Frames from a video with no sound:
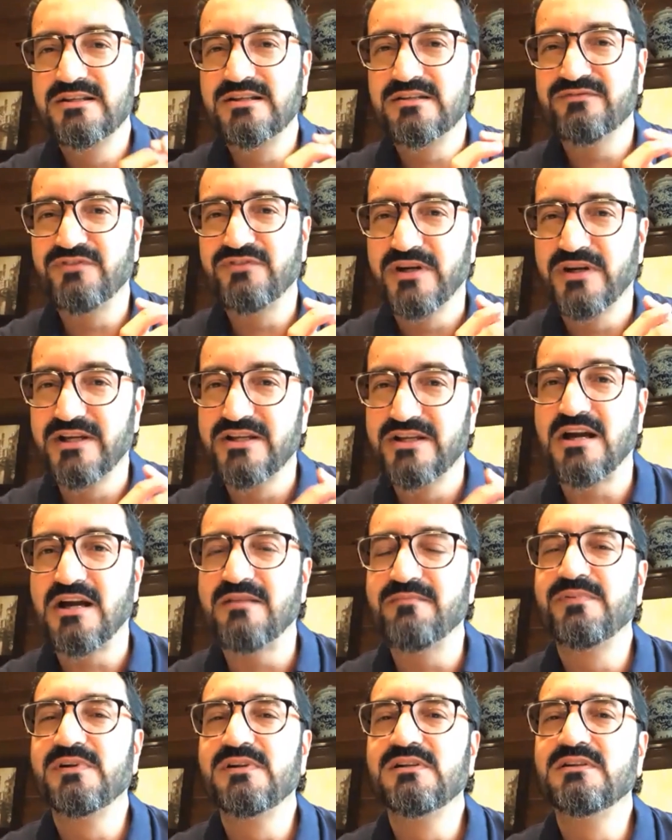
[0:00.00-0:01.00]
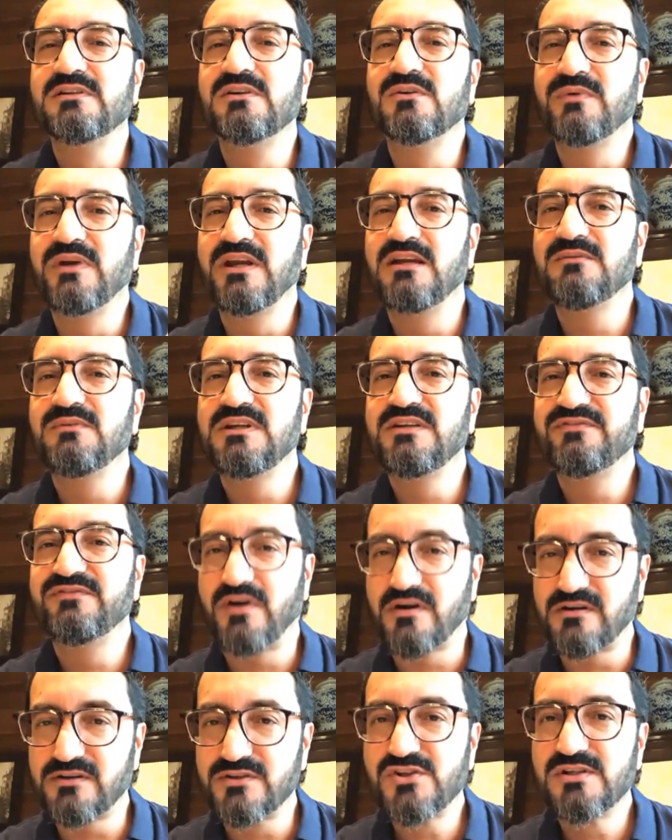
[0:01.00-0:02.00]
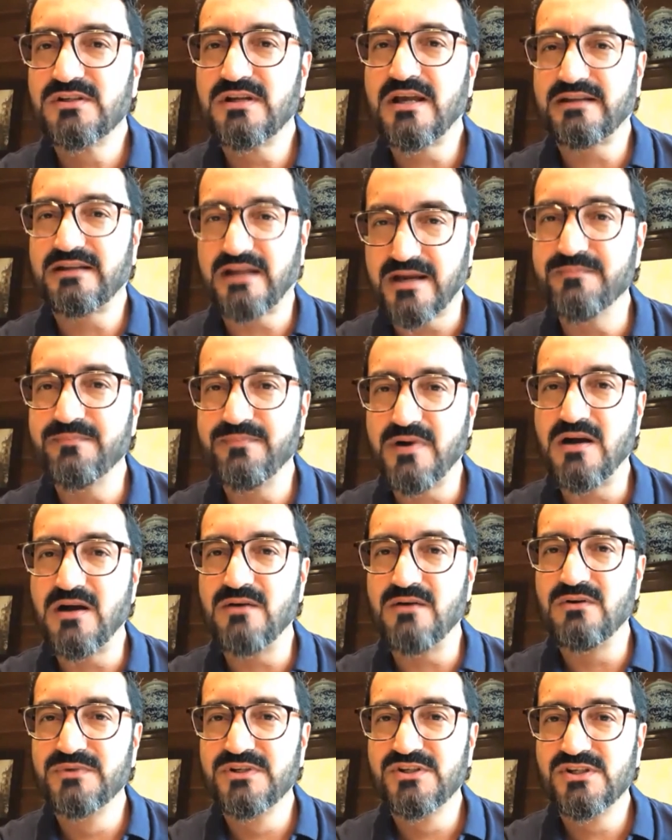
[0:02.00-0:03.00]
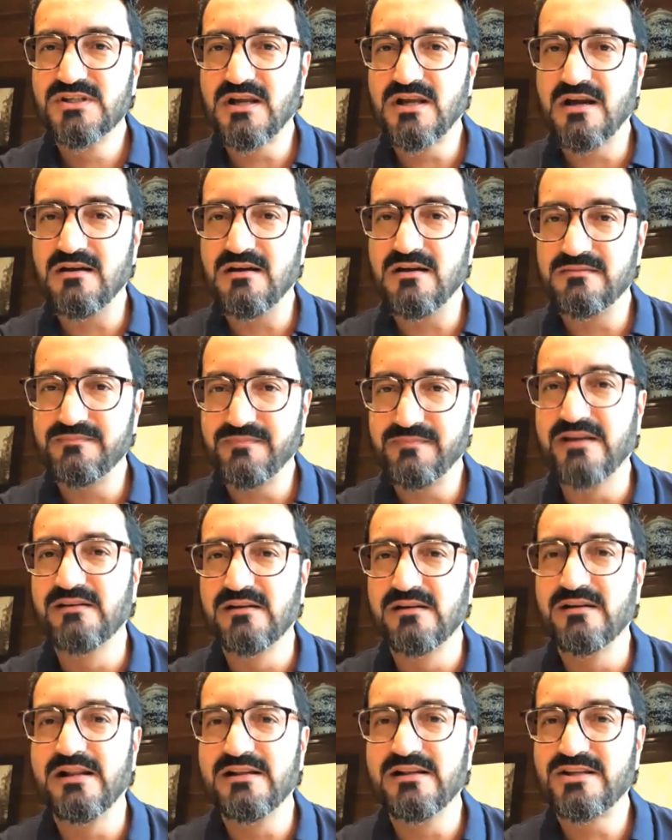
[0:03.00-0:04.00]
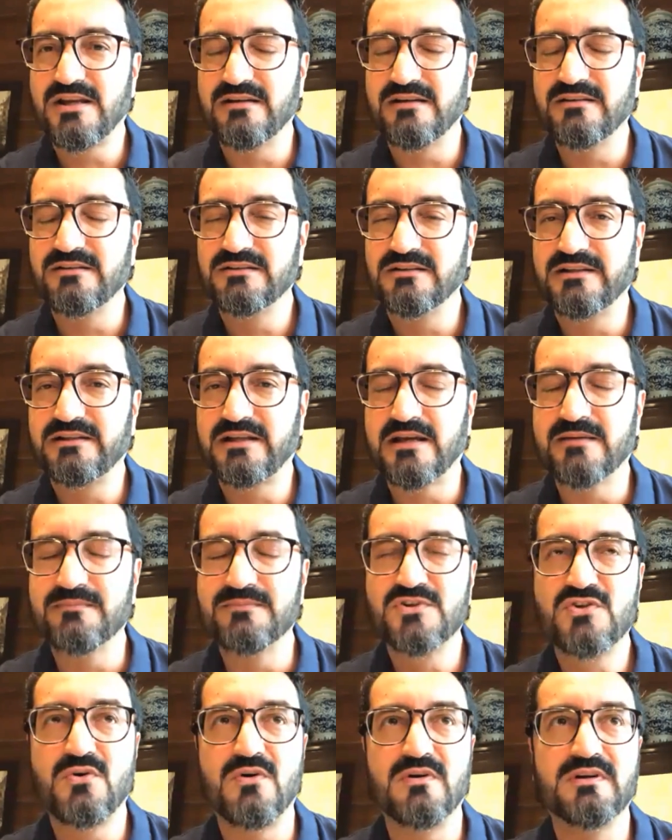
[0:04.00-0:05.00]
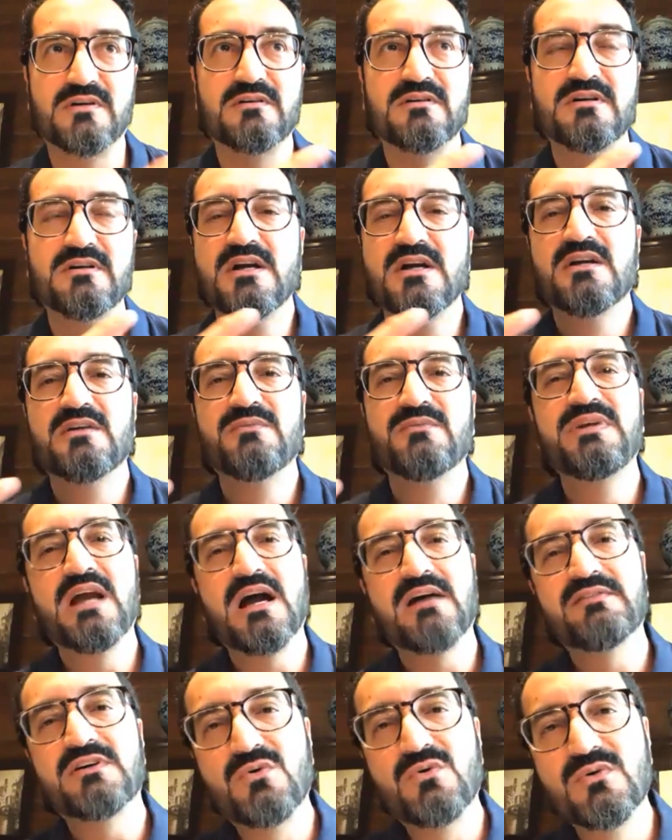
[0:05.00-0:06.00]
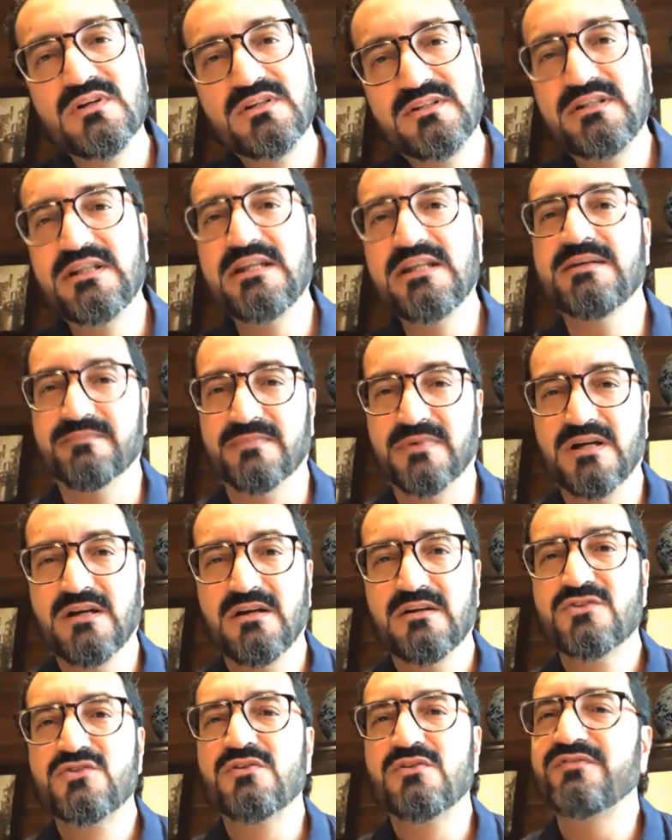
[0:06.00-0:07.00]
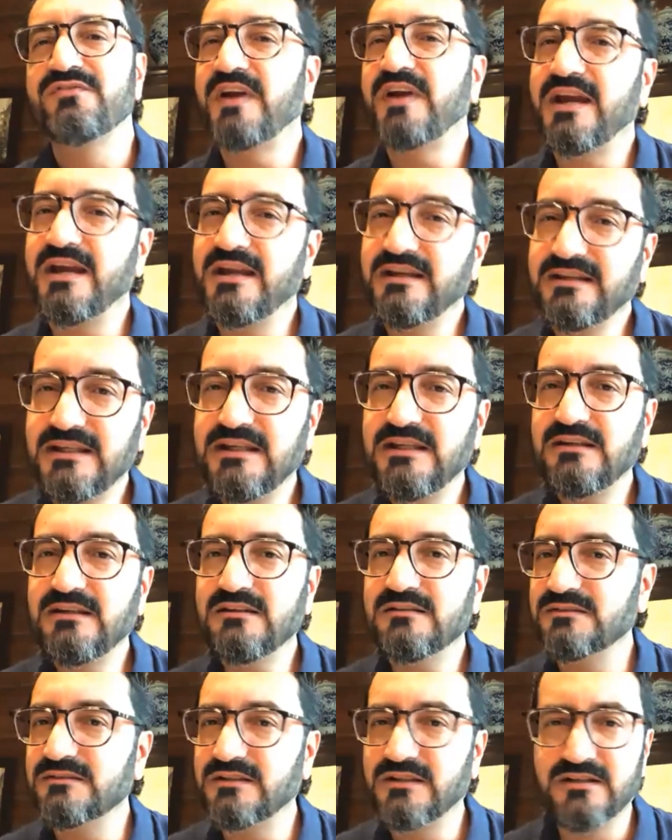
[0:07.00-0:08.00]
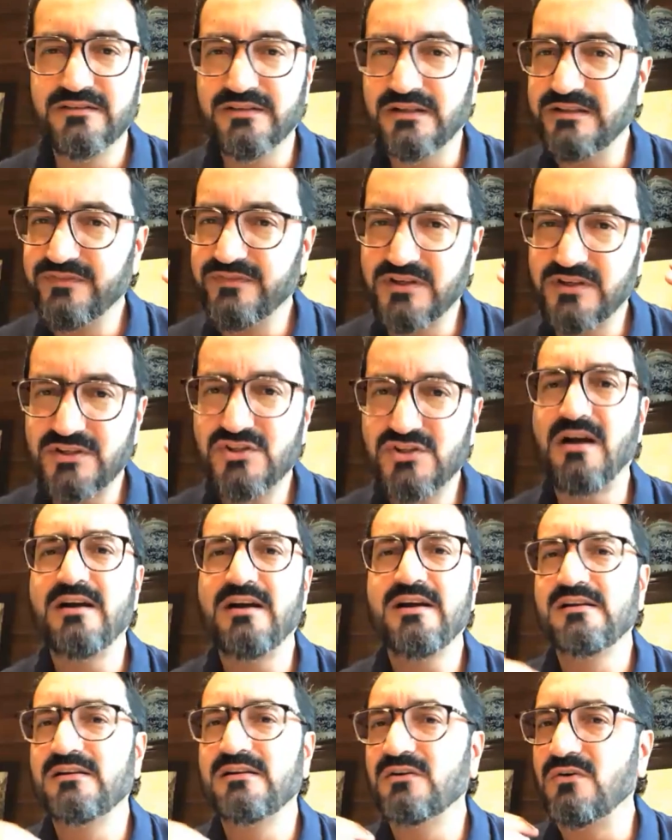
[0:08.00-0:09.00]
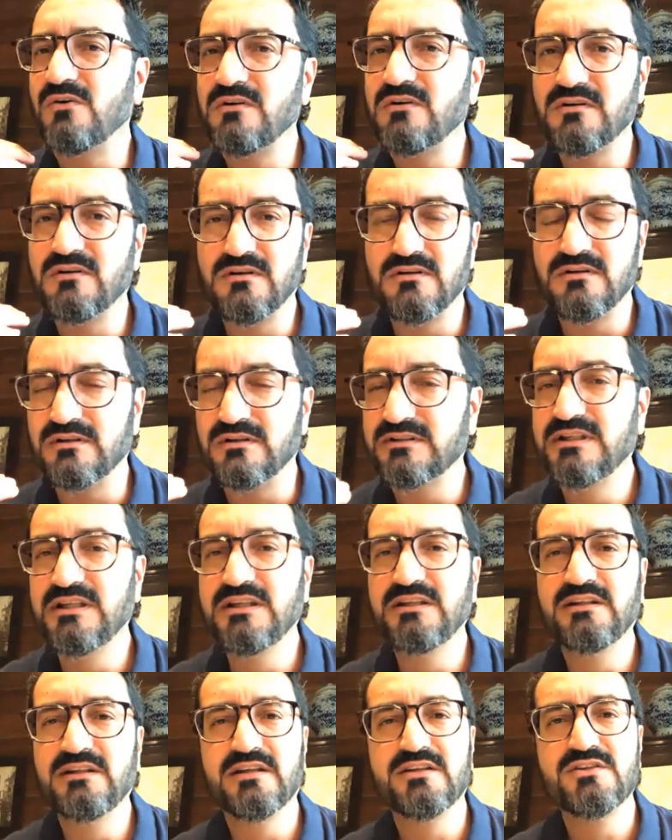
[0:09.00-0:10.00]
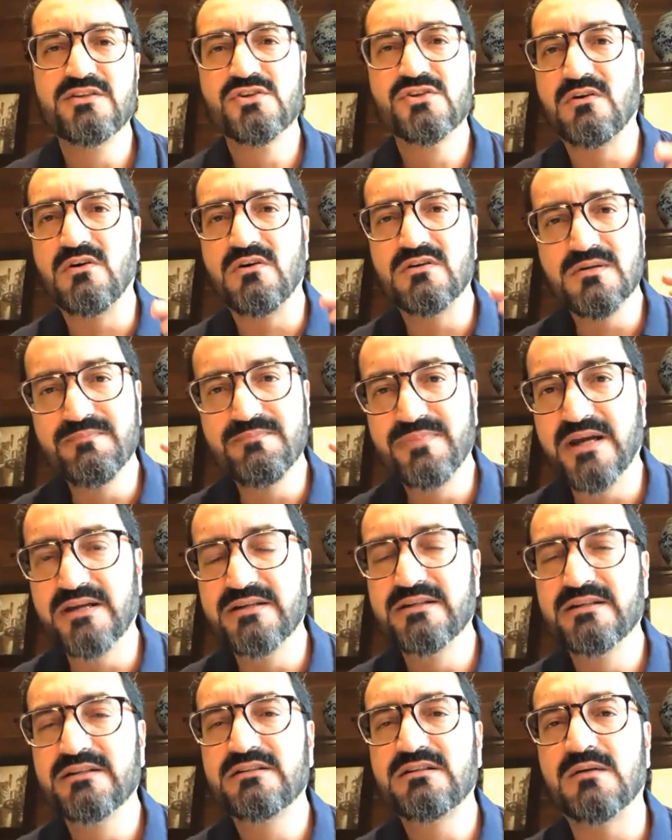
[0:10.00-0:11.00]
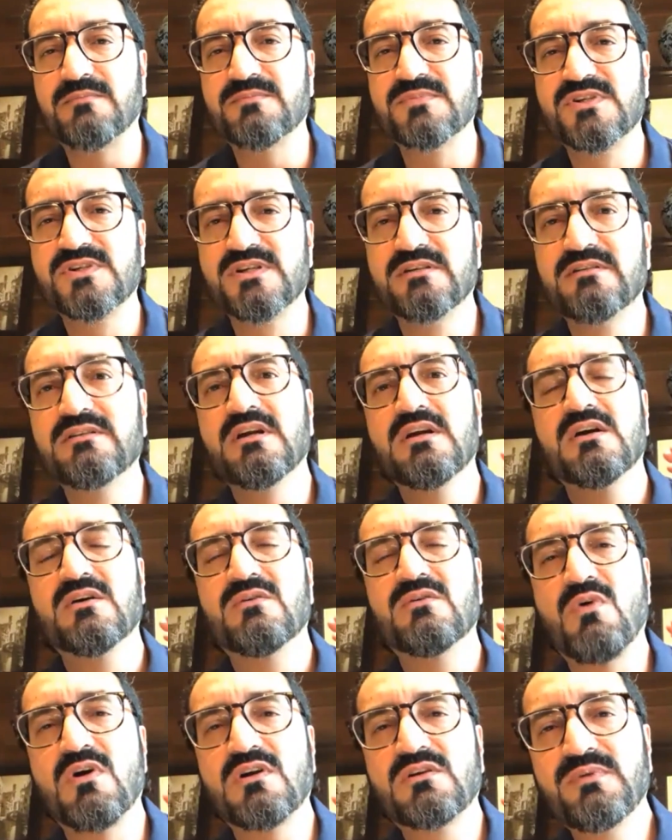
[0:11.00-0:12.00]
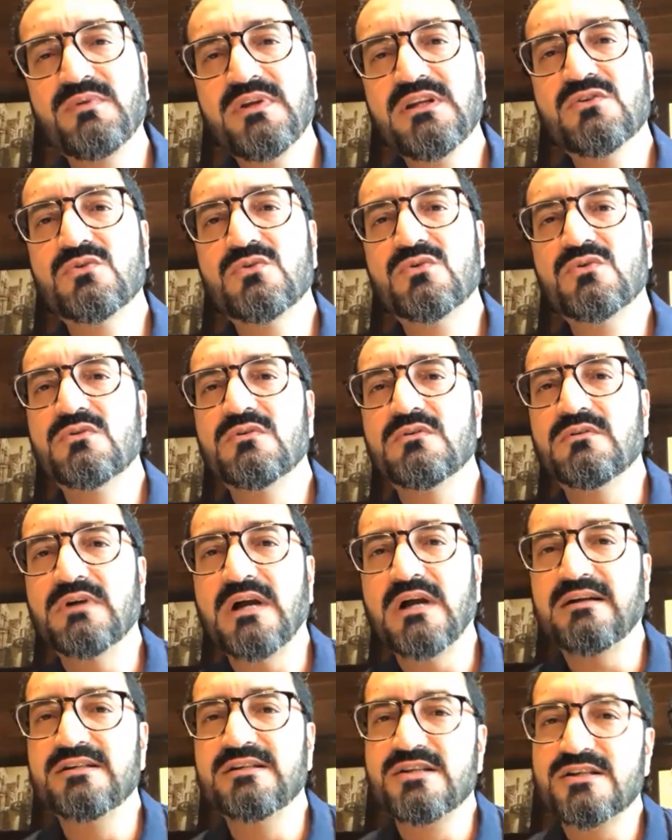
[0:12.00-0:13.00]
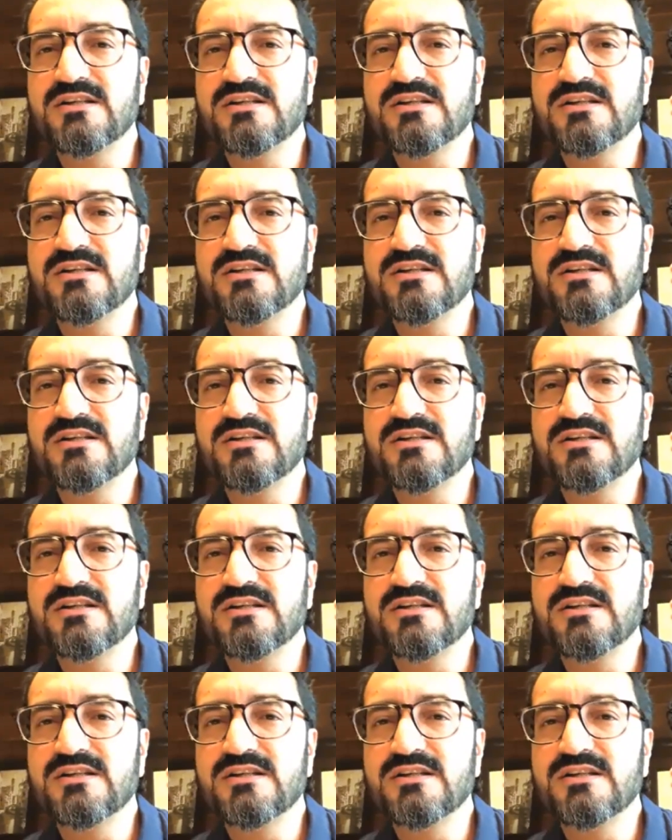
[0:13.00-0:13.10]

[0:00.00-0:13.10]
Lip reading: for example, the way we function at MPower, which is our mental health center at Kemp's Corner, we have a whole team. So if a child or a teenager or a parent comes in, what we do is a